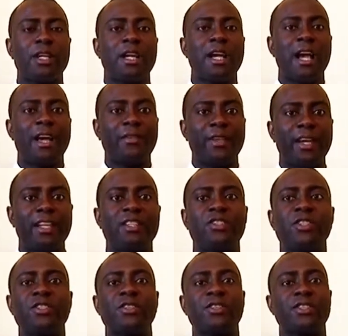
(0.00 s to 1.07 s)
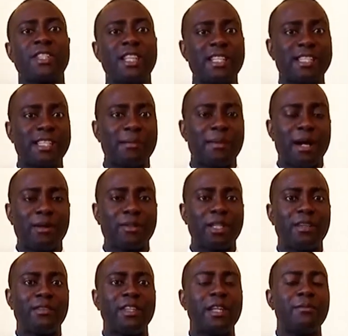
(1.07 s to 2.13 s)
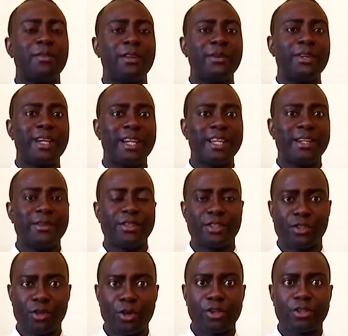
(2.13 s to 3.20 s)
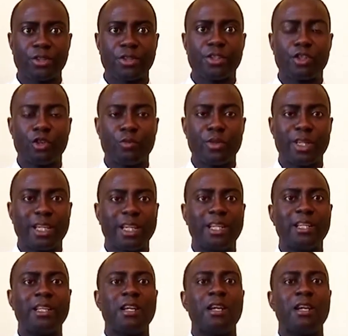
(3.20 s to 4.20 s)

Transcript: and then Jesus sends them out, giving them very clear instructions to begin